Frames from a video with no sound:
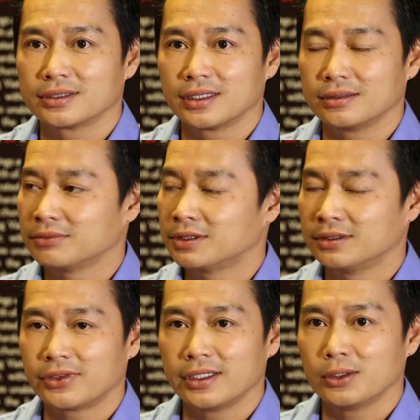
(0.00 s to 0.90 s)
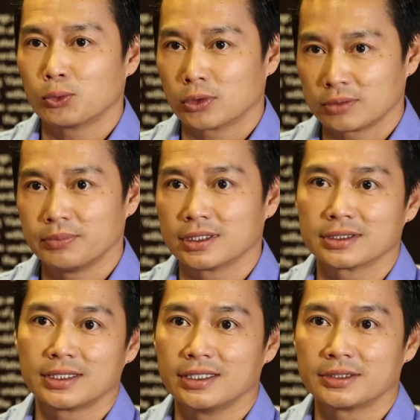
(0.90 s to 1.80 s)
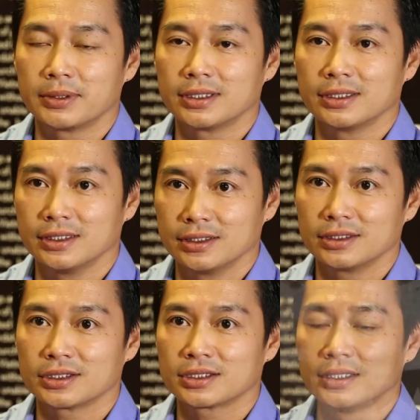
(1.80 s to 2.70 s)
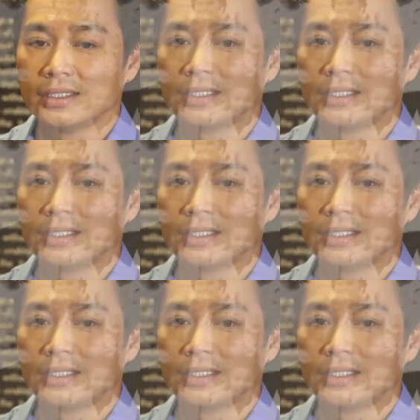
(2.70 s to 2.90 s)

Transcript: They couldn't find any work because they didn't speak any English.